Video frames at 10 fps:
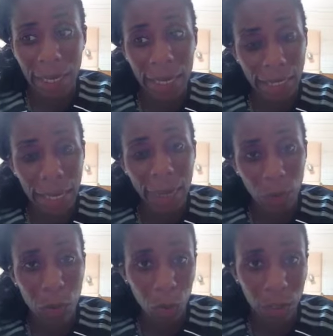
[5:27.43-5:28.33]

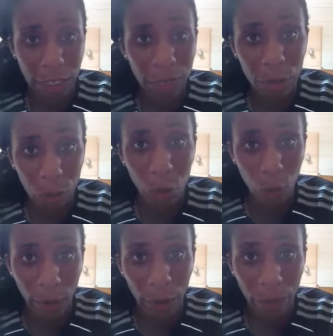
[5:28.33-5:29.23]
enables your team to do
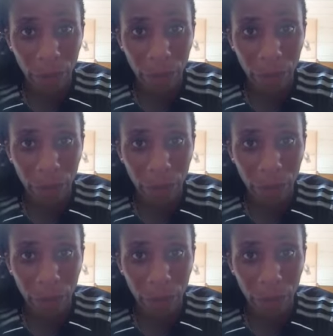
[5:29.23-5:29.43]
well.